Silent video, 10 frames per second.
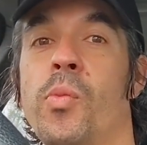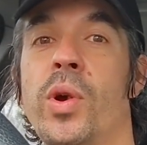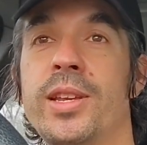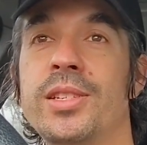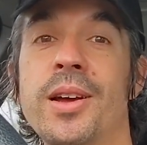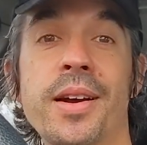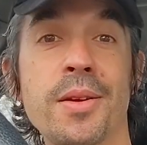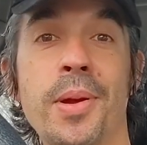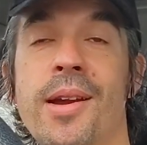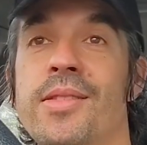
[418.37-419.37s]
when you start
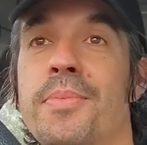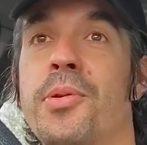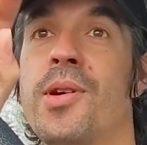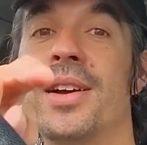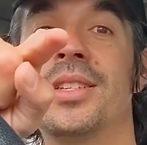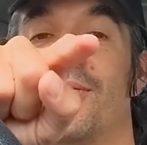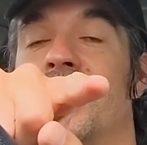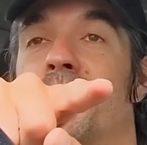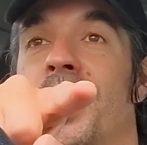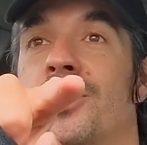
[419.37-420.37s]
comparing the price of
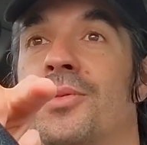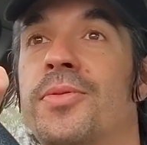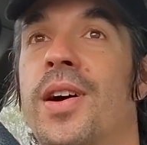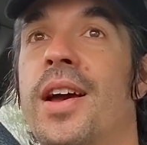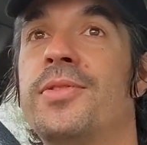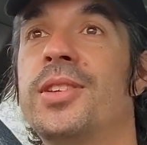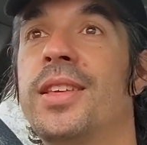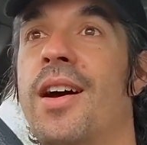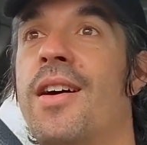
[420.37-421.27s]
this Pixel 5 to the